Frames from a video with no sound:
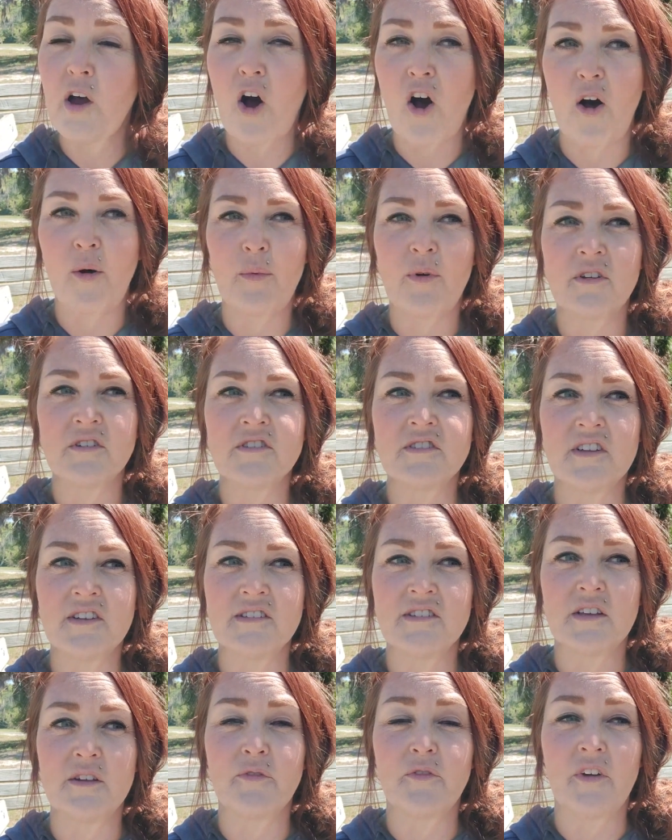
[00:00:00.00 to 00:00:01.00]
almost as
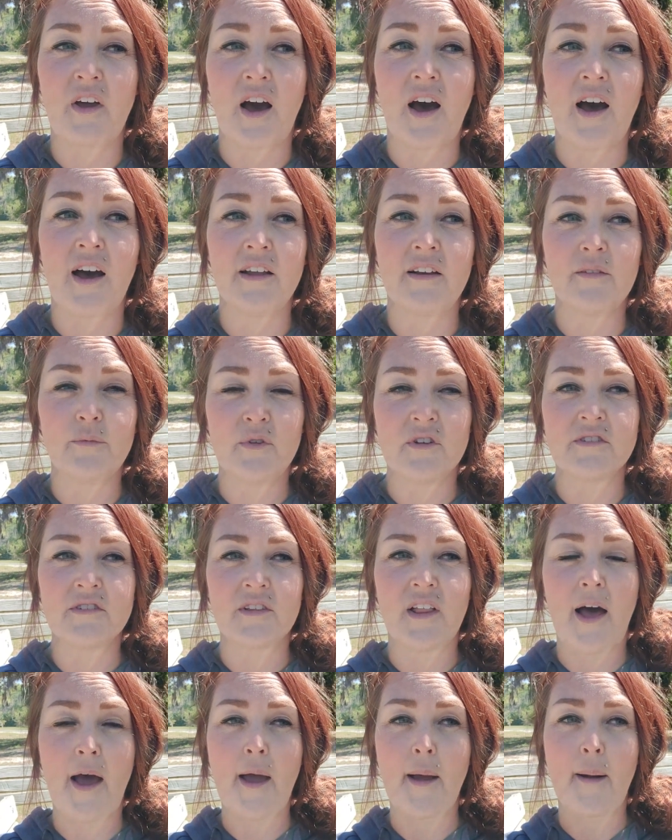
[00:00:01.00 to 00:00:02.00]
if God was
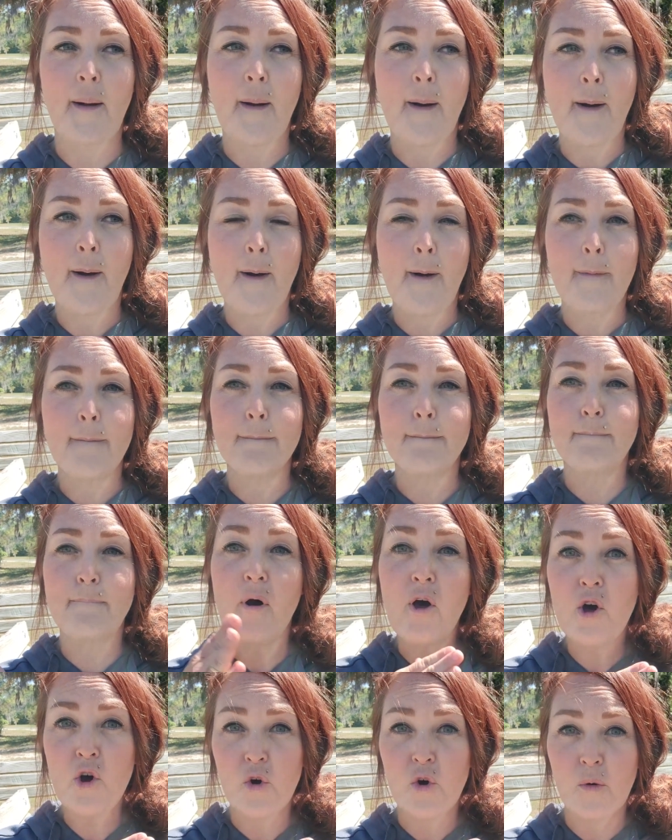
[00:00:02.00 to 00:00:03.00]
like,
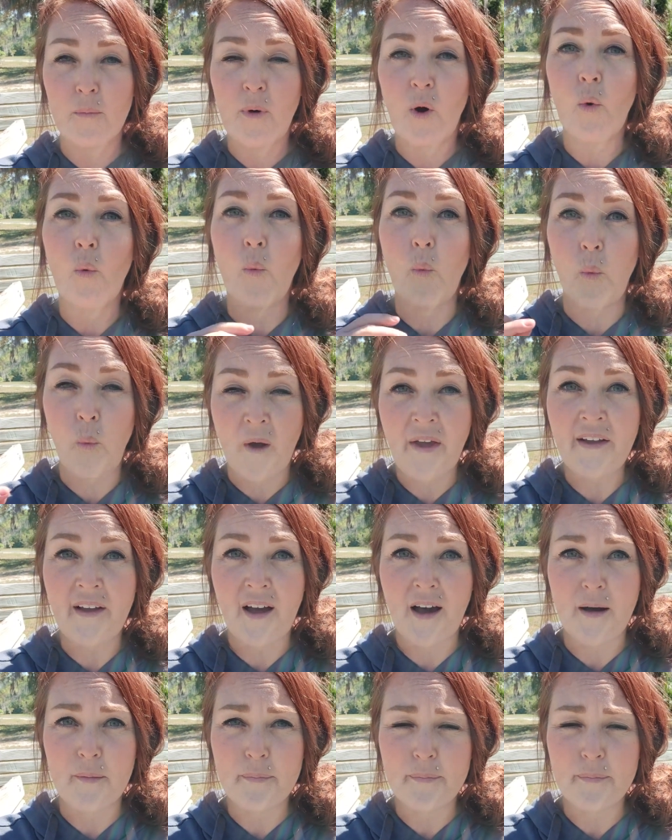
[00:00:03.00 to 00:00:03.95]
boom, wake up.